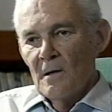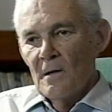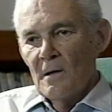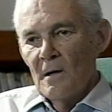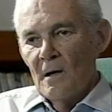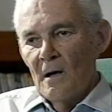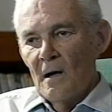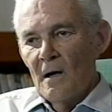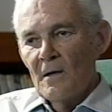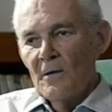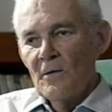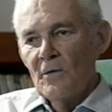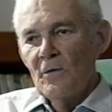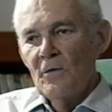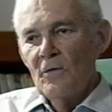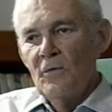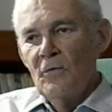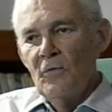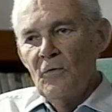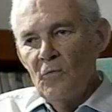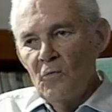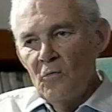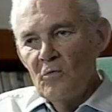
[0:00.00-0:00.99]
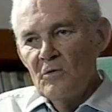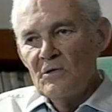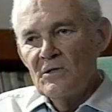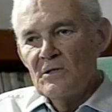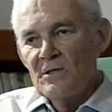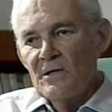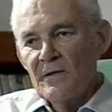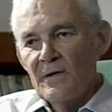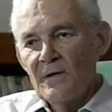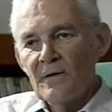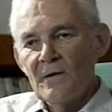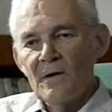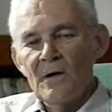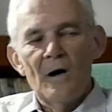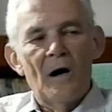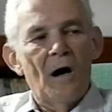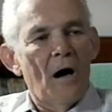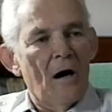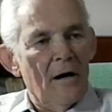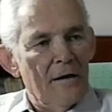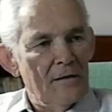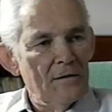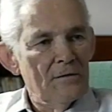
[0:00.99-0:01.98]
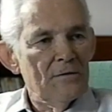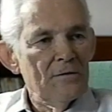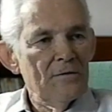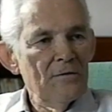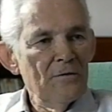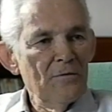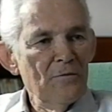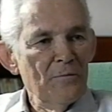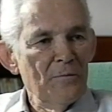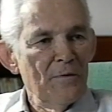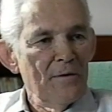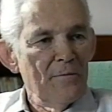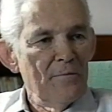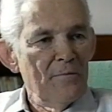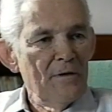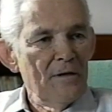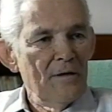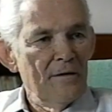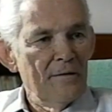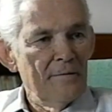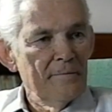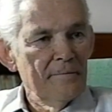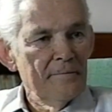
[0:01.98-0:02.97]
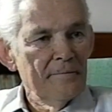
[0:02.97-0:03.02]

a hugely honest human being,